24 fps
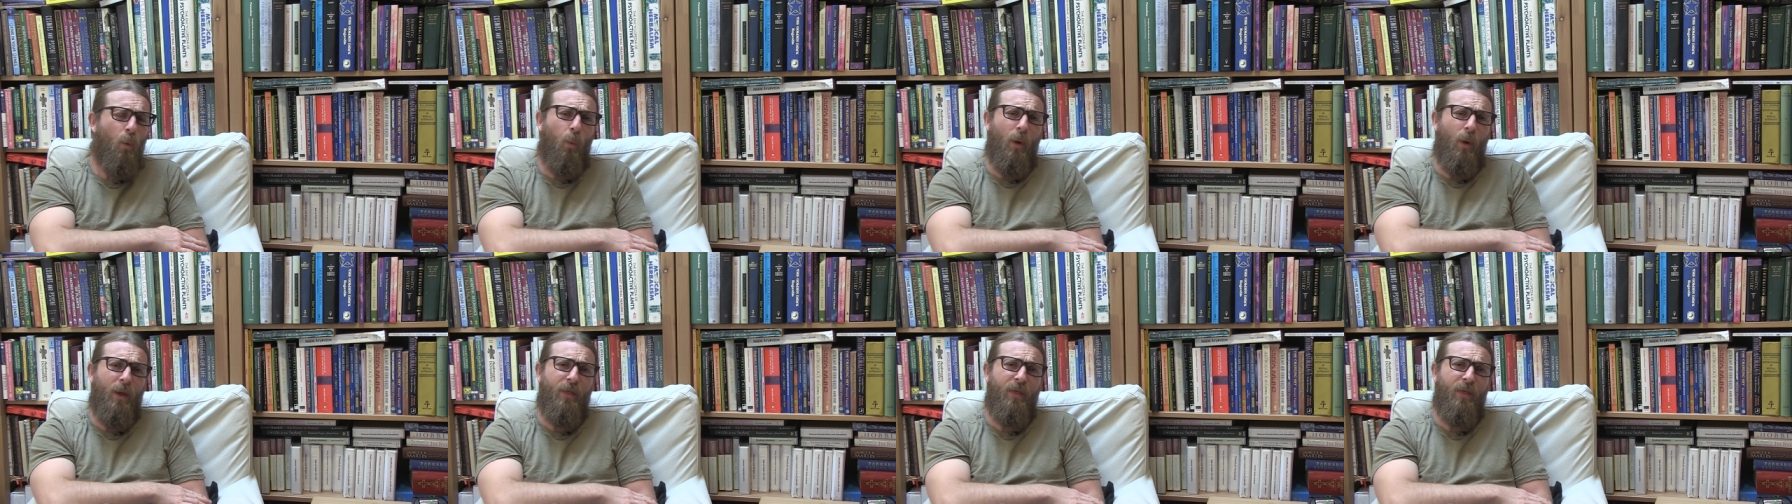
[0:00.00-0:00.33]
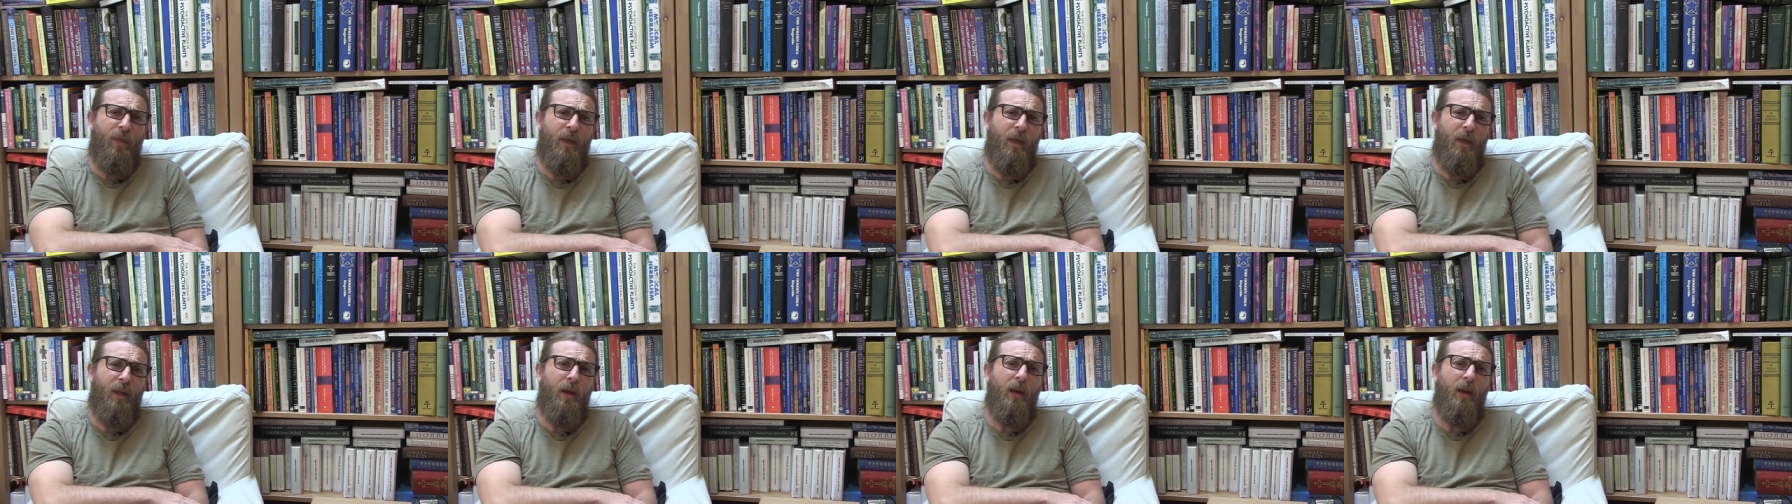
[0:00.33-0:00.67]
with
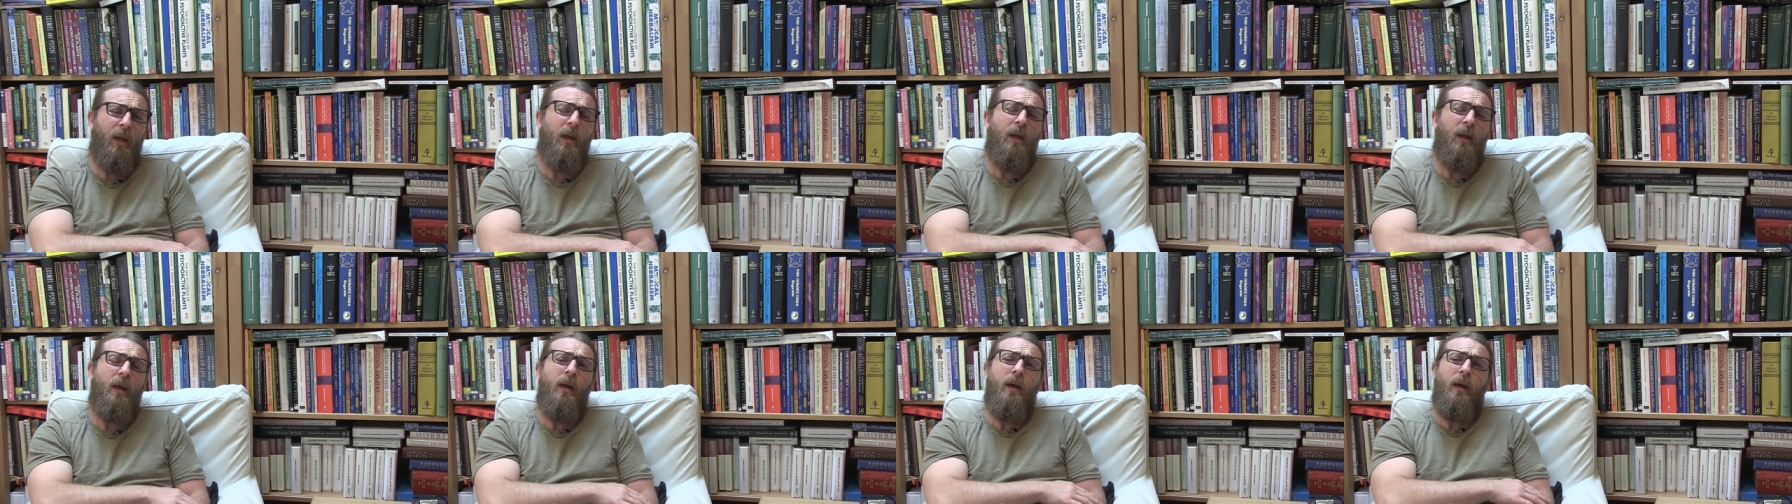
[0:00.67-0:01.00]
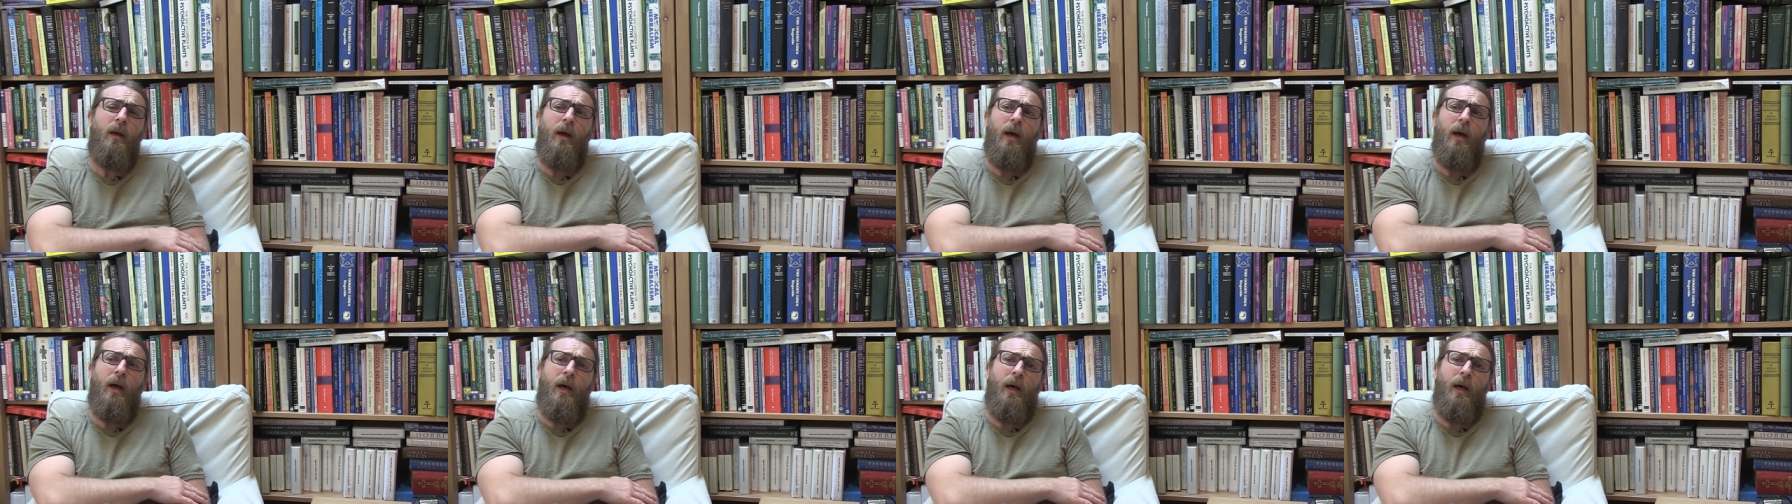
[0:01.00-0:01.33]
it,
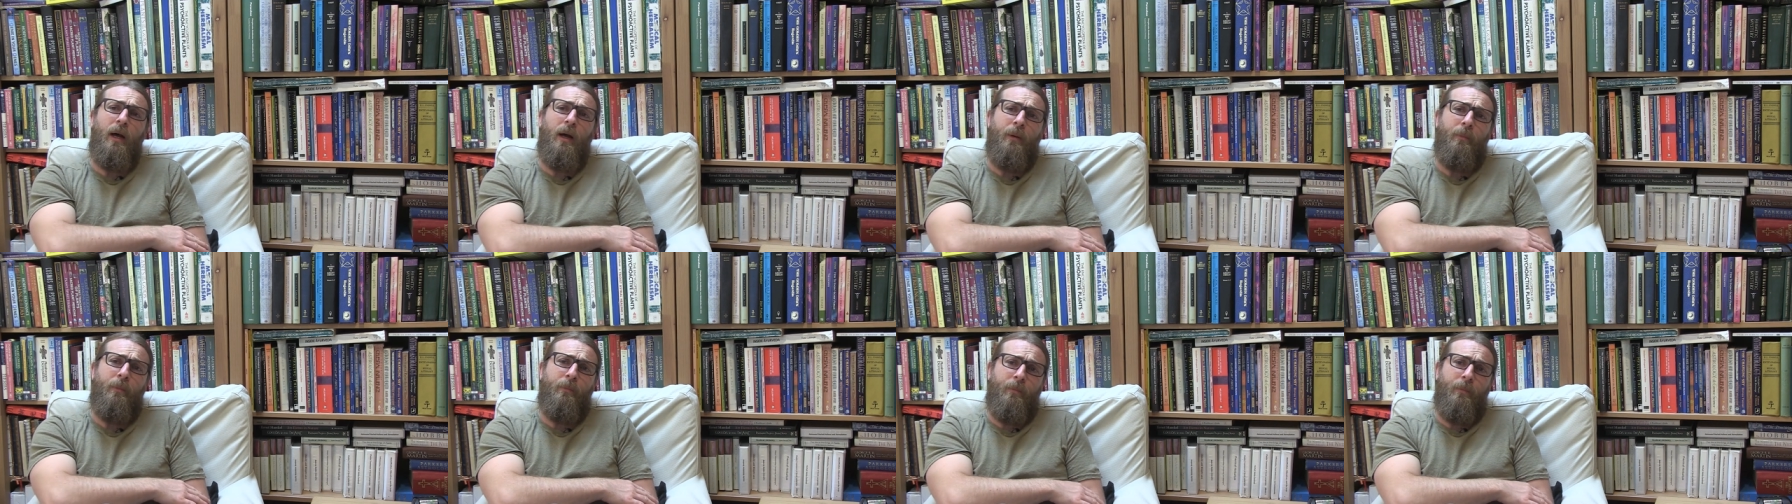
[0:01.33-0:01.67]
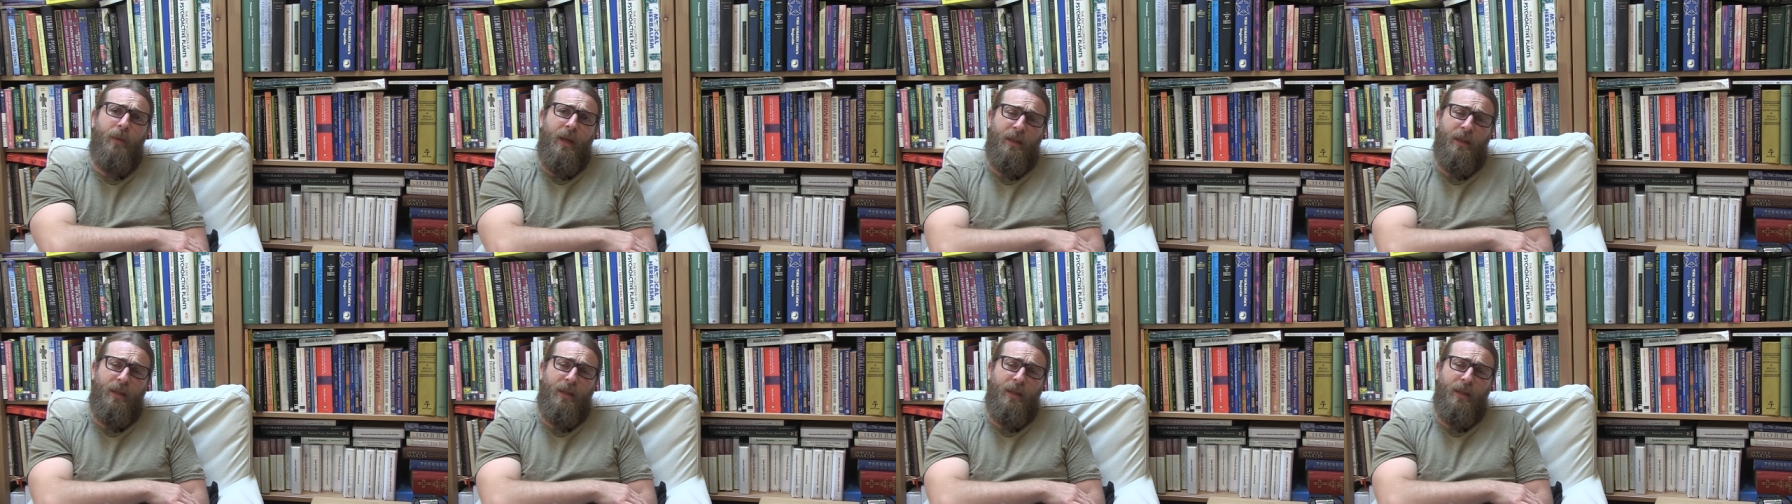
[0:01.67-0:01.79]
um,